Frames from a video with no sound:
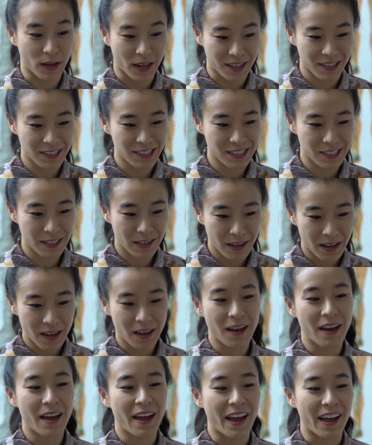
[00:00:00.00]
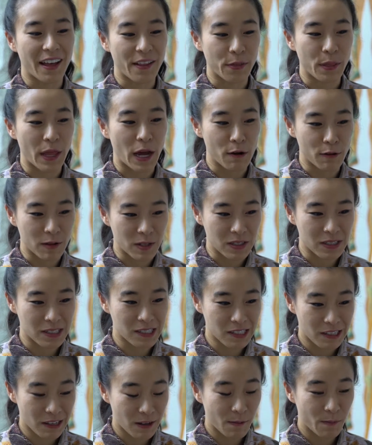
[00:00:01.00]
heads, and that
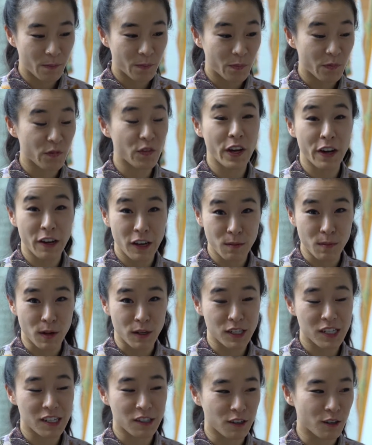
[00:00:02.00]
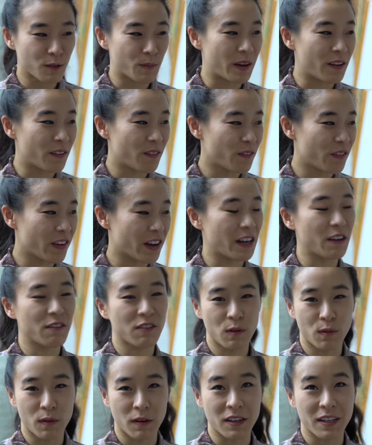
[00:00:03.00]
was very emotional but very
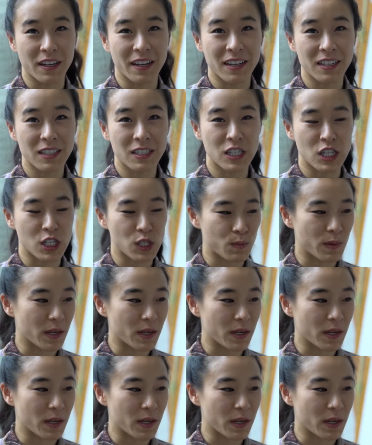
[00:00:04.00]
rewarding, just